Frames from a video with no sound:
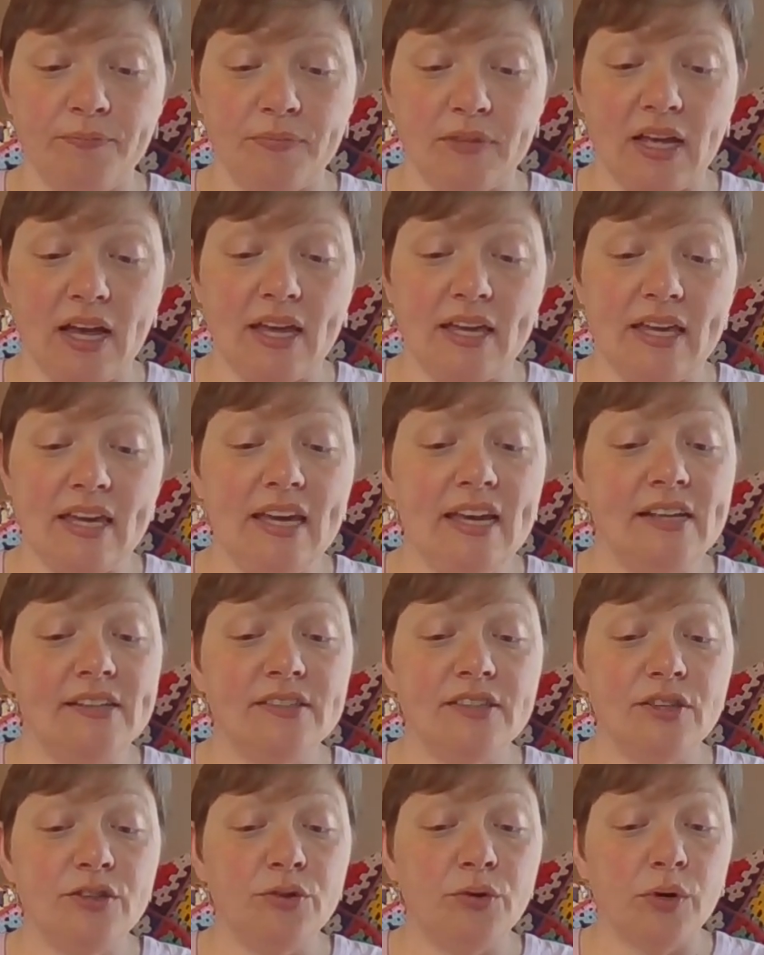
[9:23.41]
I
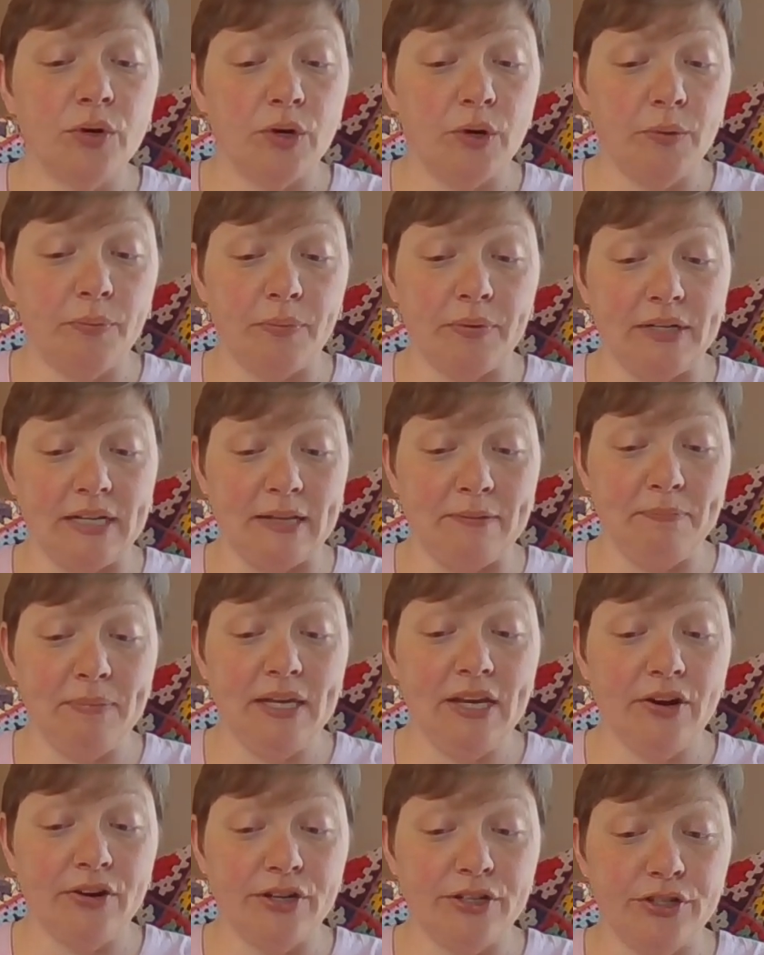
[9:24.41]
eased the door open and
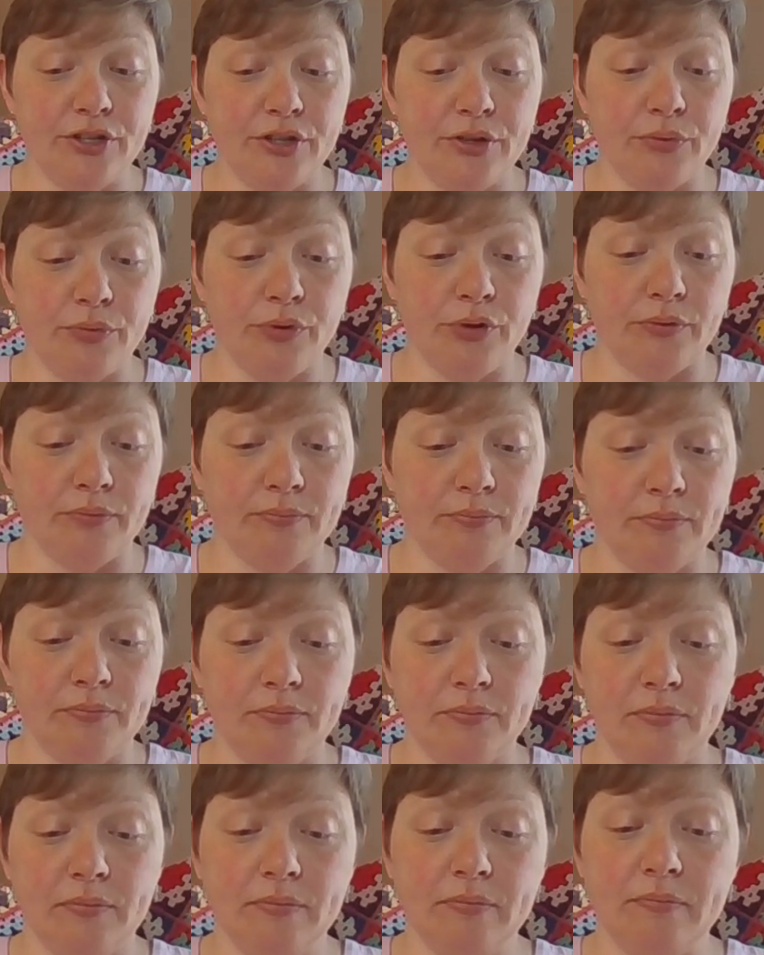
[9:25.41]
peered into the room.
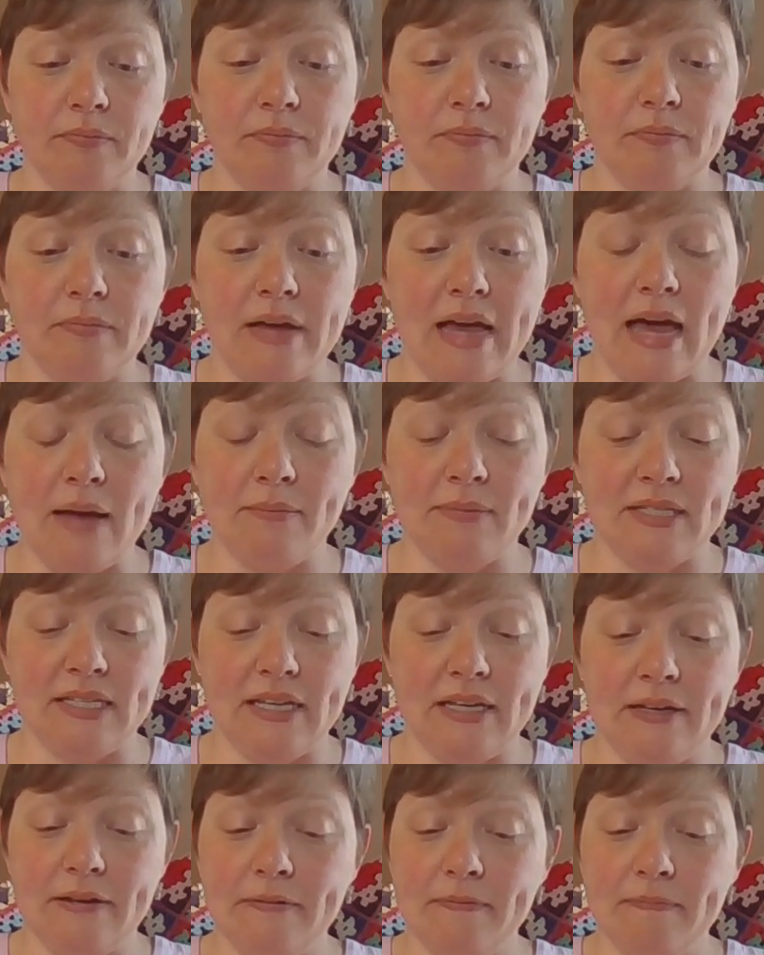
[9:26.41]

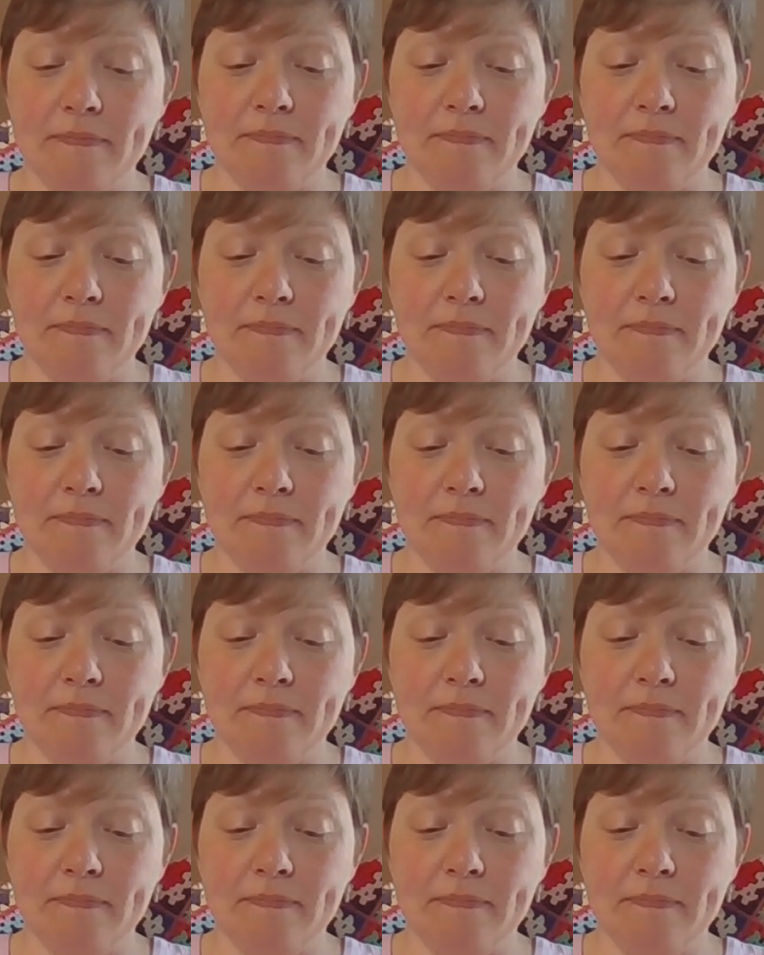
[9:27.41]
Empty.